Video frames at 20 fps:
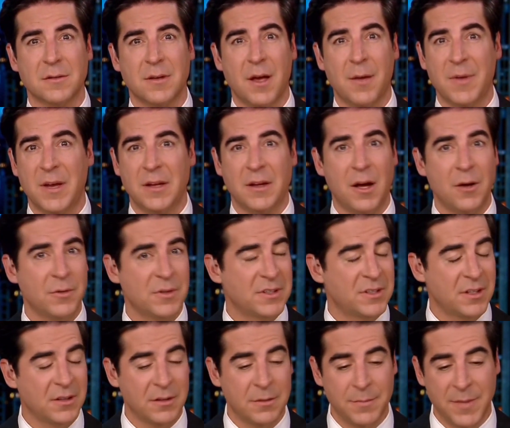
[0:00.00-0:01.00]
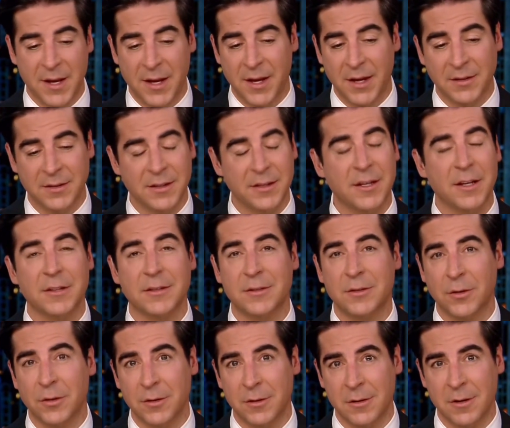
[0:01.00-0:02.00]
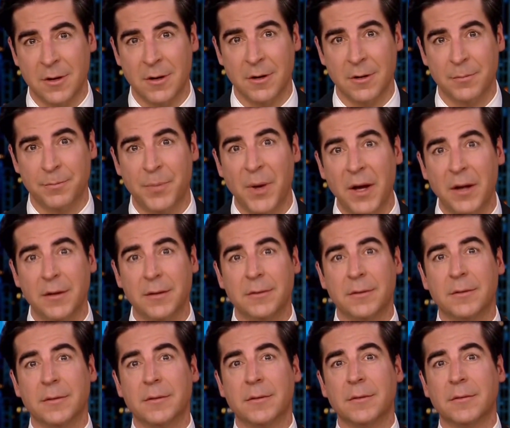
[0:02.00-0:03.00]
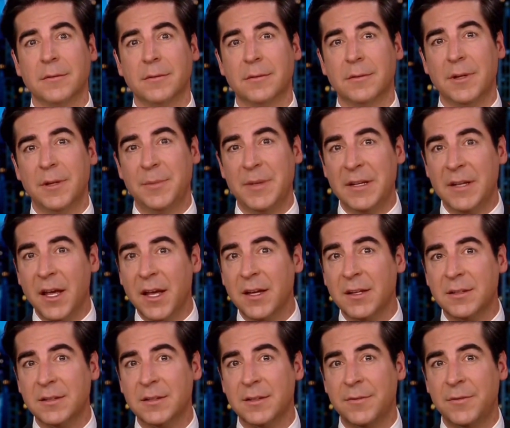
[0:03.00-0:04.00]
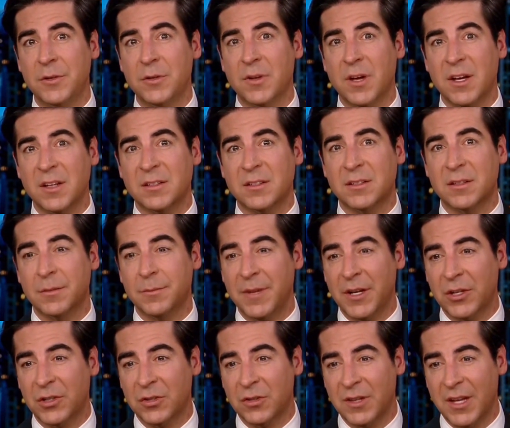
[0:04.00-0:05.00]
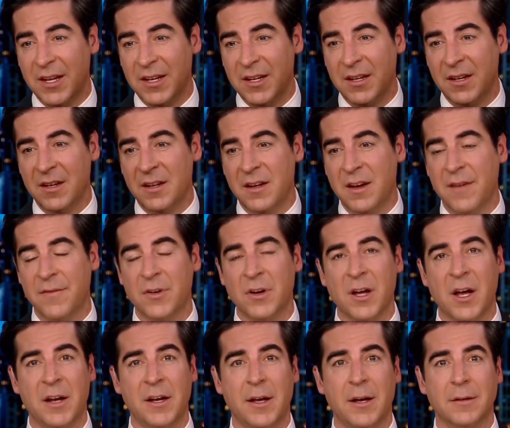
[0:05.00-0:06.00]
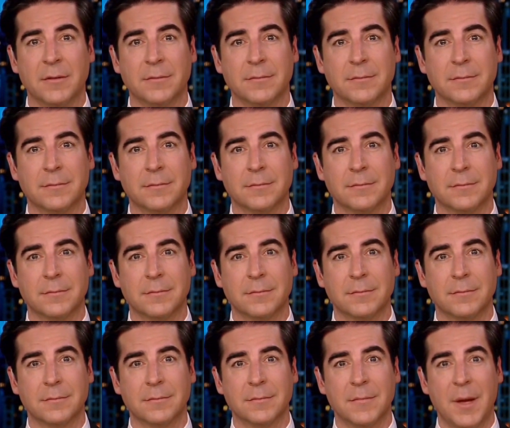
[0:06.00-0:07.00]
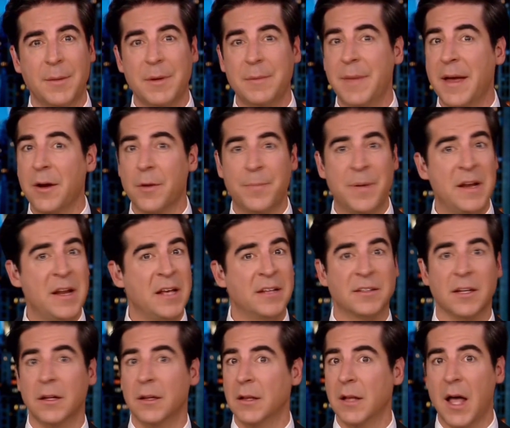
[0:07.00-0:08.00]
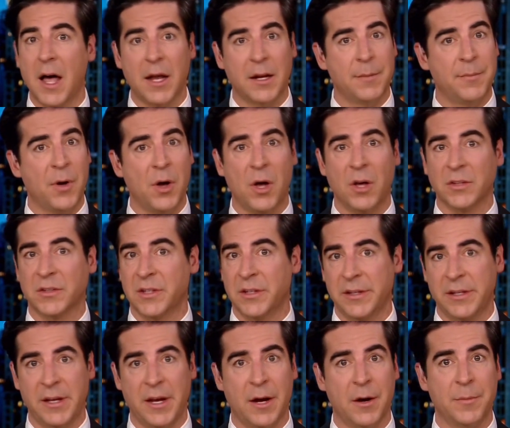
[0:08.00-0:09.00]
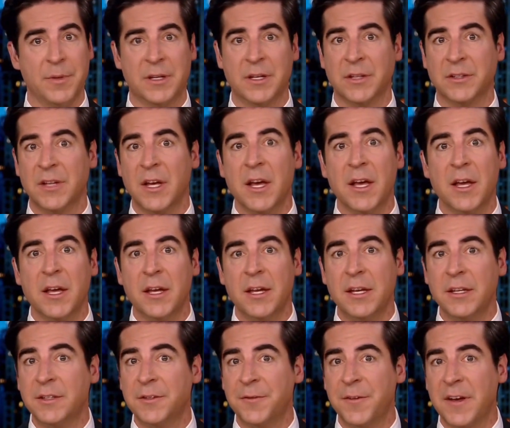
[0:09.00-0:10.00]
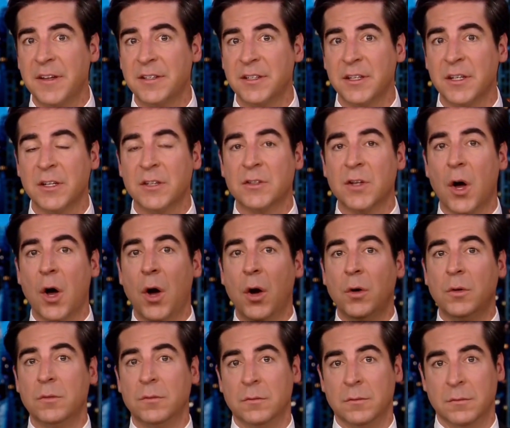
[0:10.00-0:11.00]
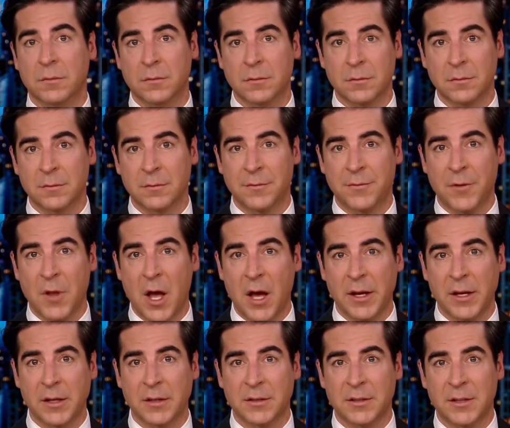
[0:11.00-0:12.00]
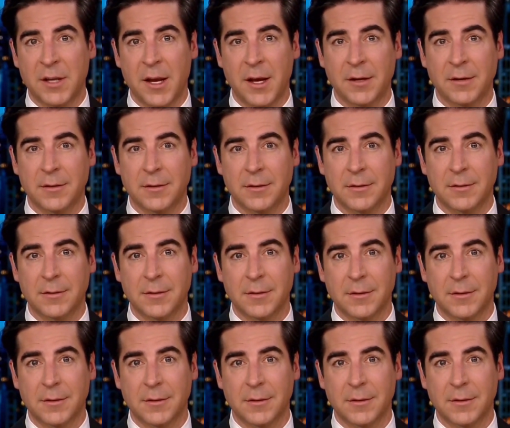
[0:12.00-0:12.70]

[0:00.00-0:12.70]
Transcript: I mean, I was stealing bags like I stole your heart. But it'd be nice if you guys could make sure that never got out. I mean, Mayor Pete has a lot of balls in the air because he's facing his own flying scandal.